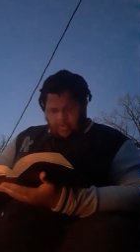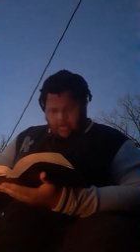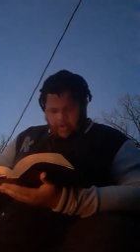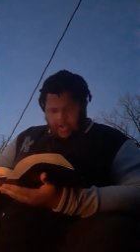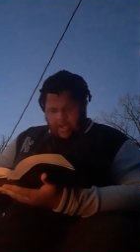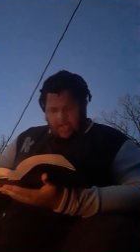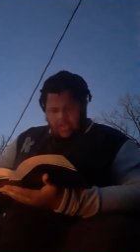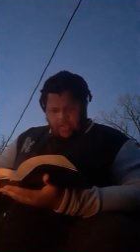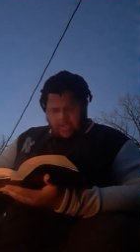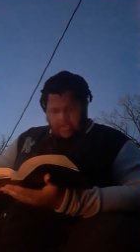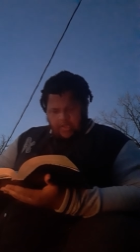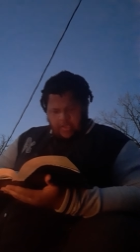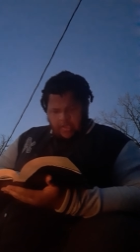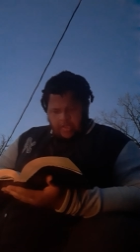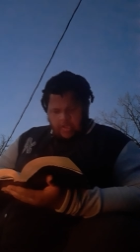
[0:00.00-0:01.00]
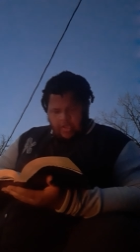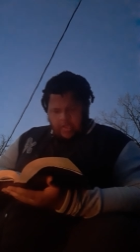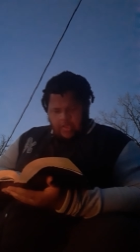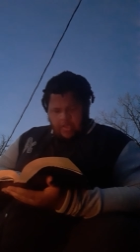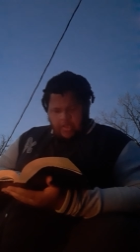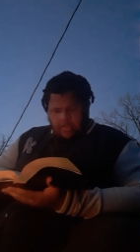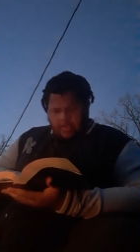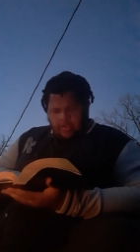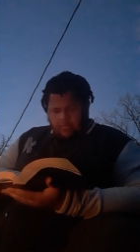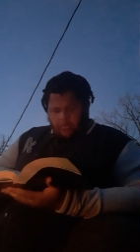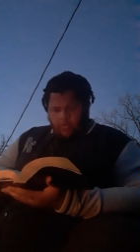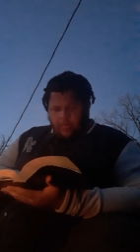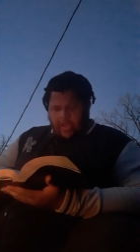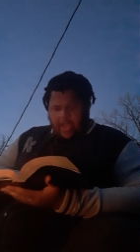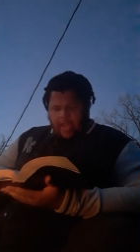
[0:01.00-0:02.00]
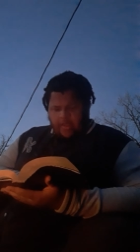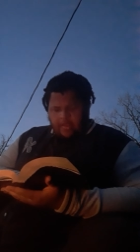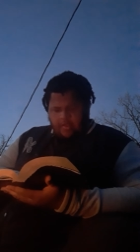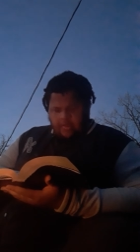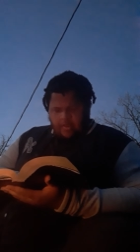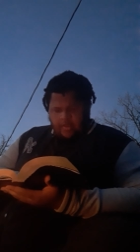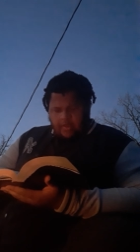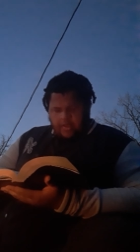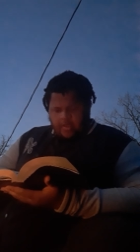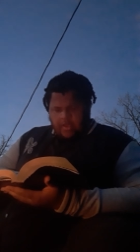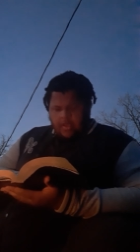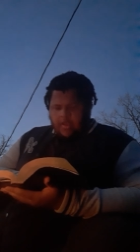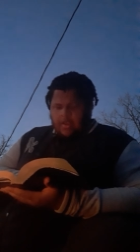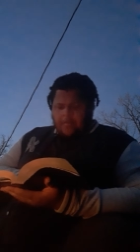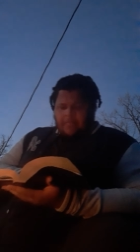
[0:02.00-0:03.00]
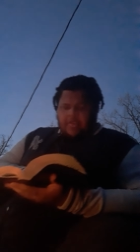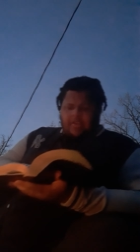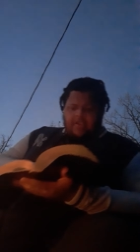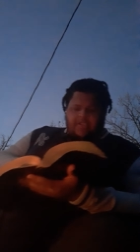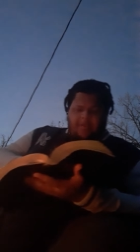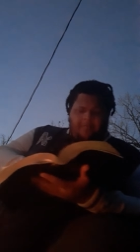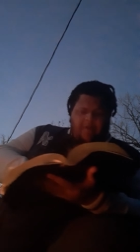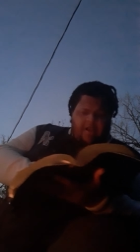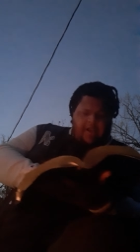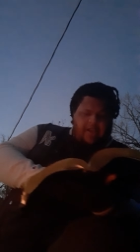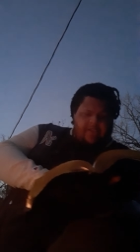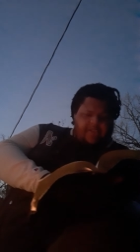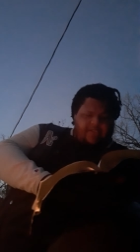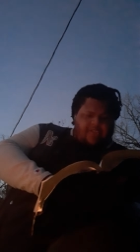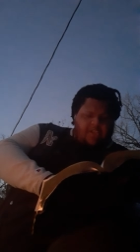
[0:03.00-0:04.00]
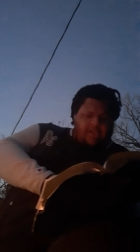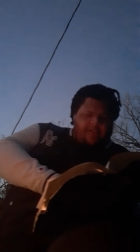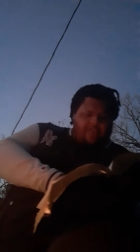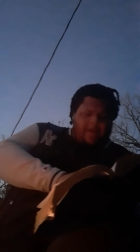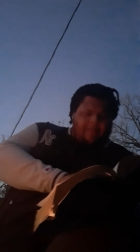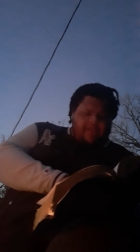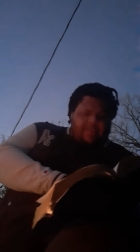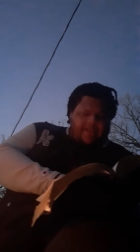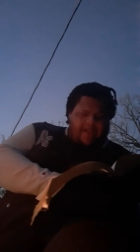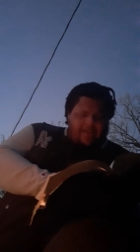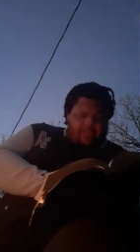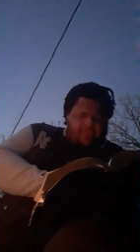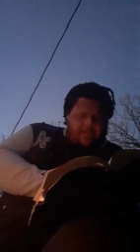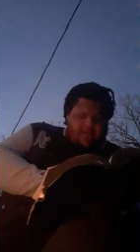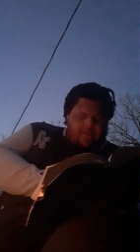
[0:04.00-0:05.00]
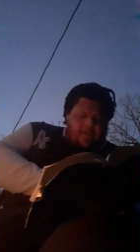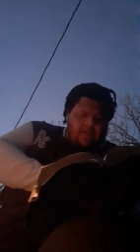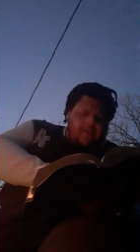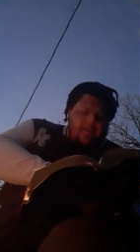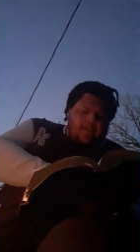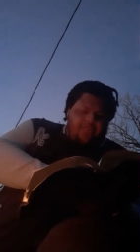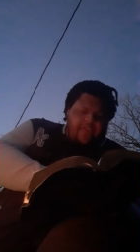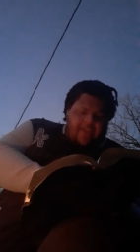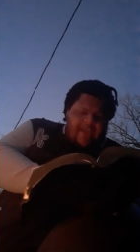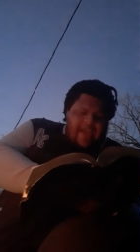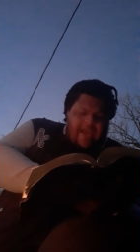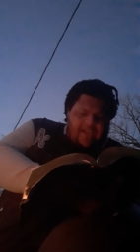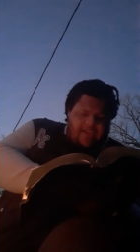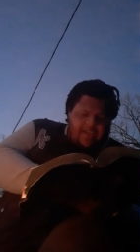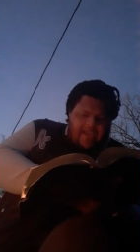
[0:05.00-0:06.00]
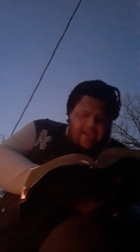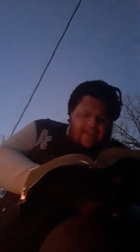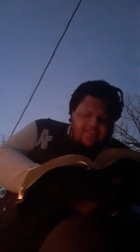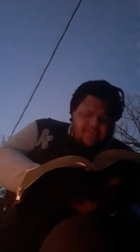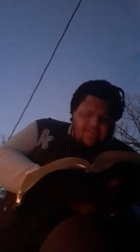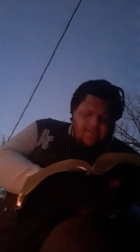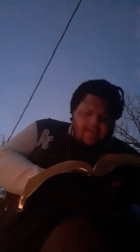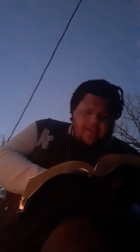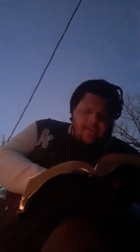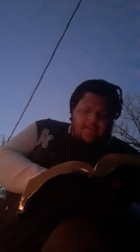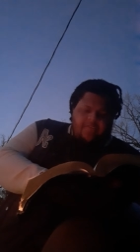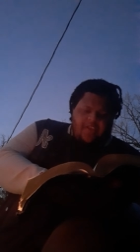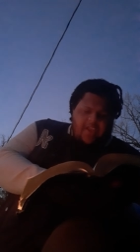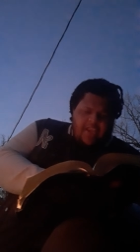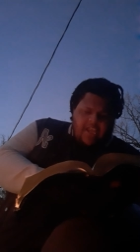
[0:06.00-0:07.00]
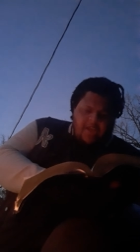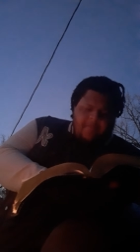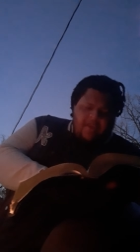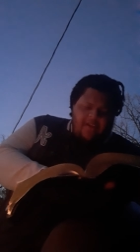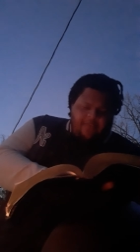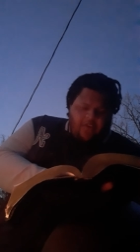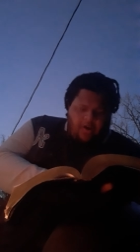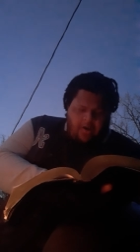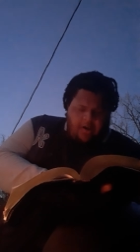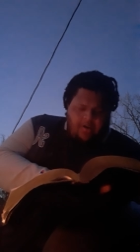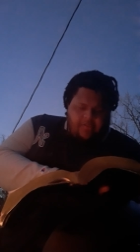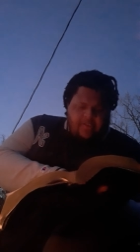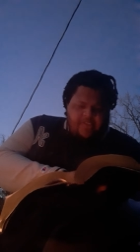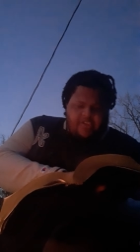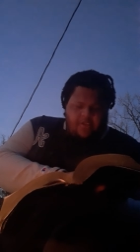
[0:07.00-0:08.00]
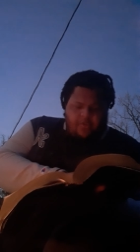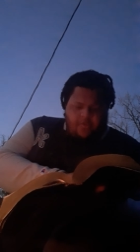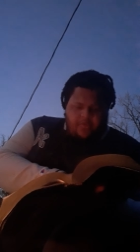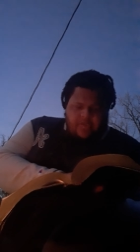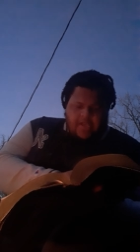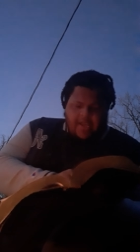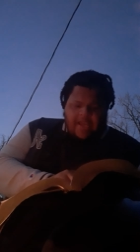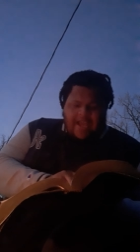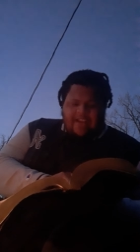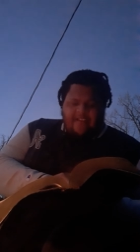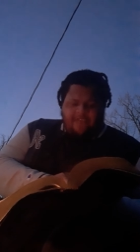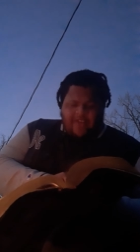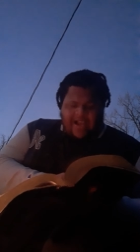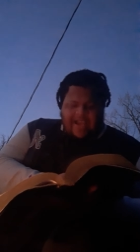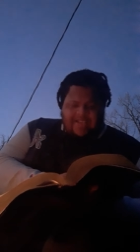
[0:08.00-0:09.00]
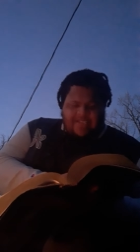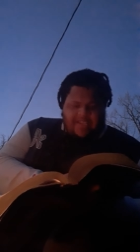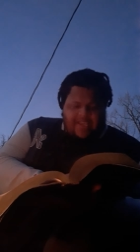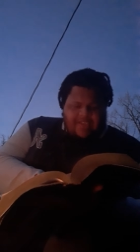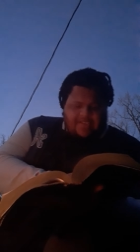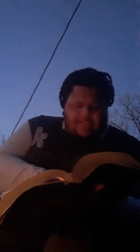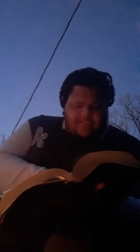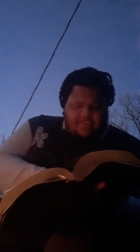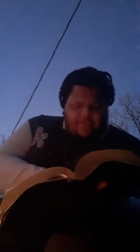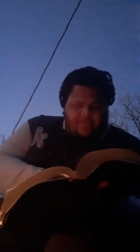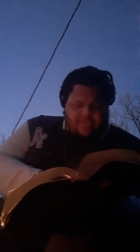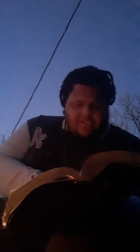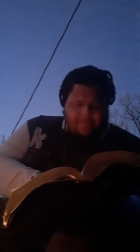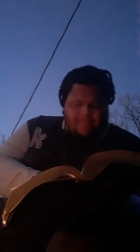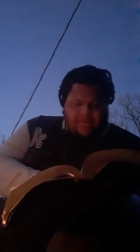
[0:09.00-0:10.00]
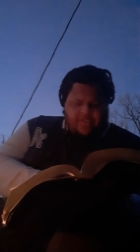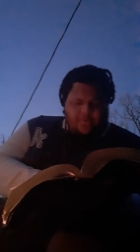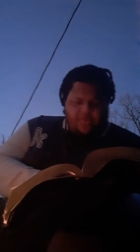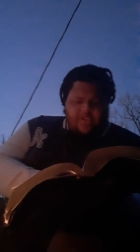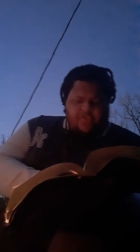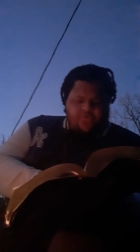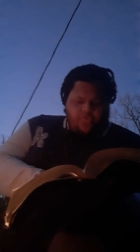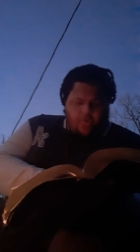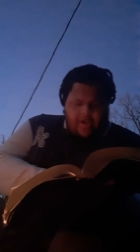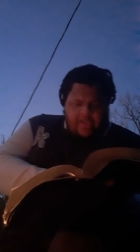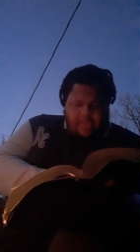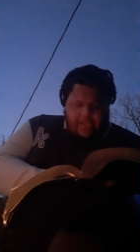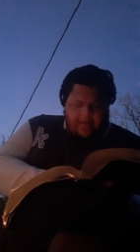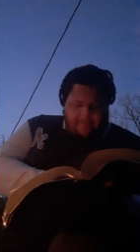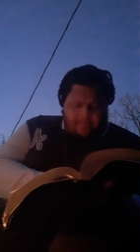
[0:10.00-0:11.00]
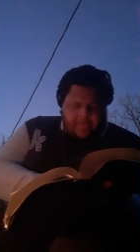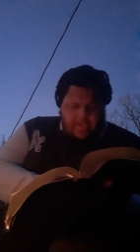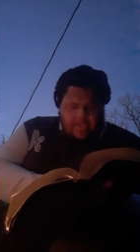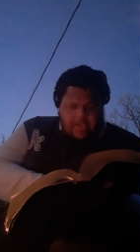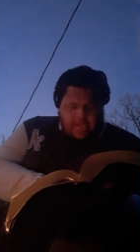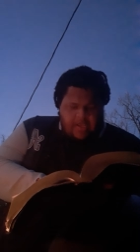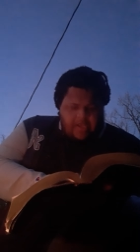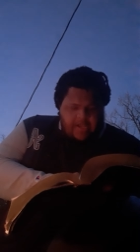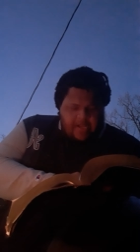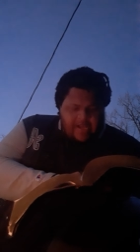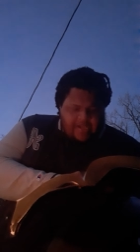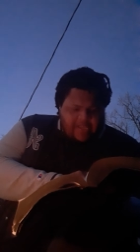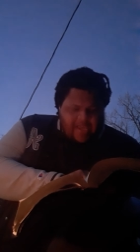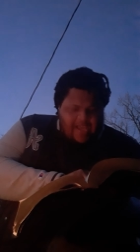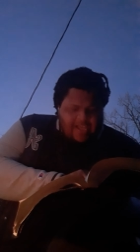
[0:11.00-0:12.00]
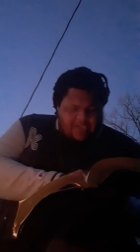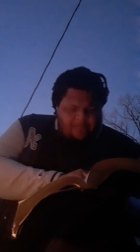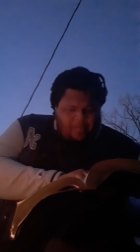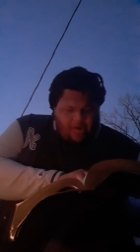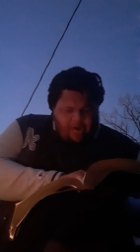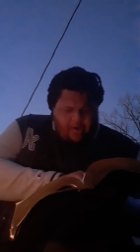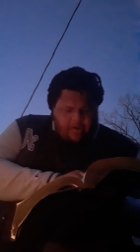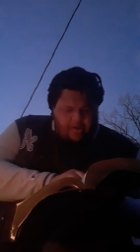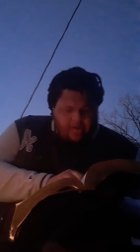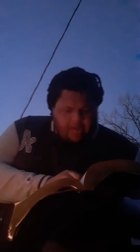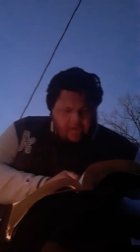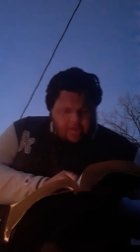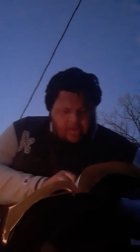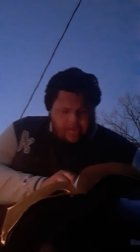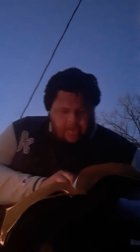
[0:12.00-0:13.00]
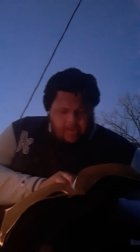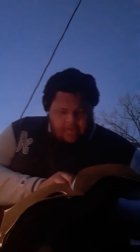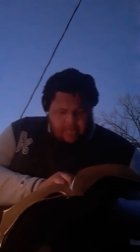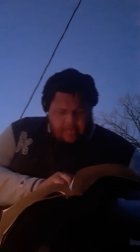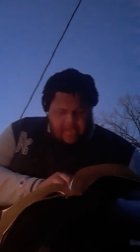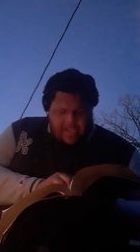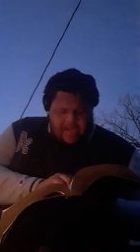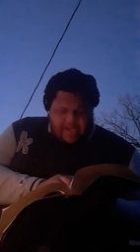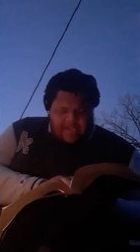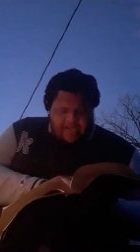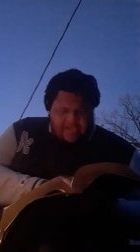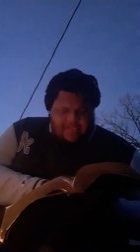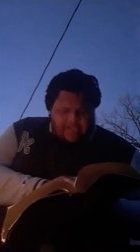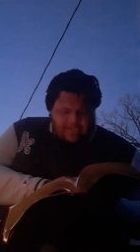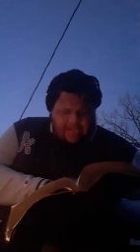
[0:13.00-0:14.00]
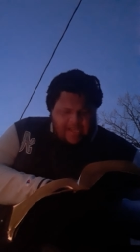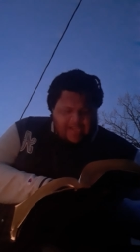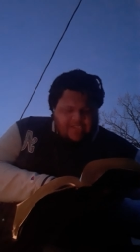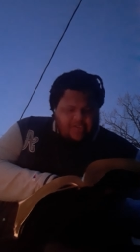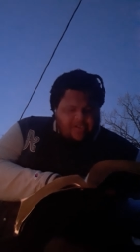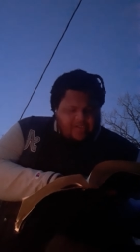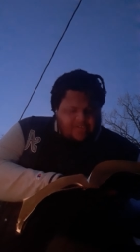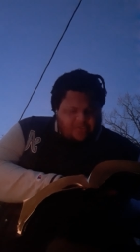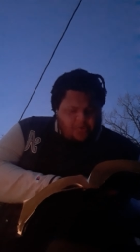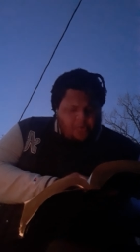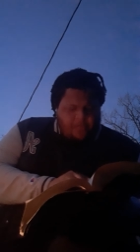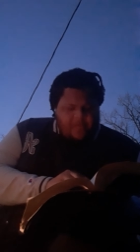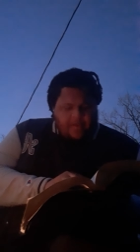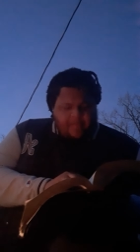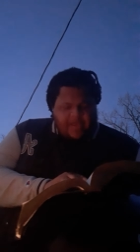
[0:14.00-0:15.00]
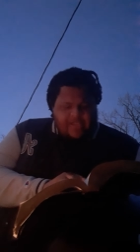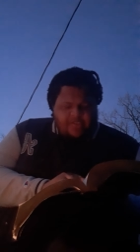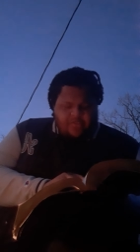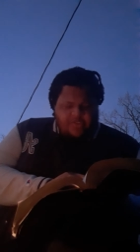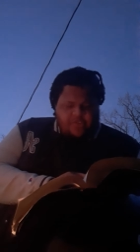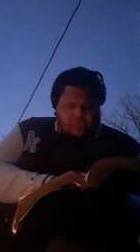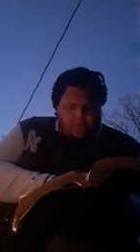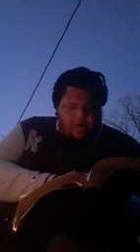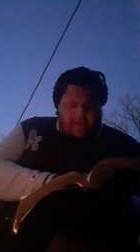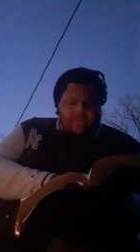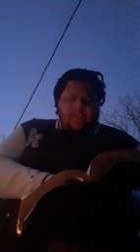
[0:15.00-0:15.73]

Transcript: Right, Where we at? Because Amon, the son of Hamadatha, the Agagite, the enemy of all the Jews, had devised against the Jews to, be, to destroy them, and had cast Pur that it is the lot to consume them and to destroy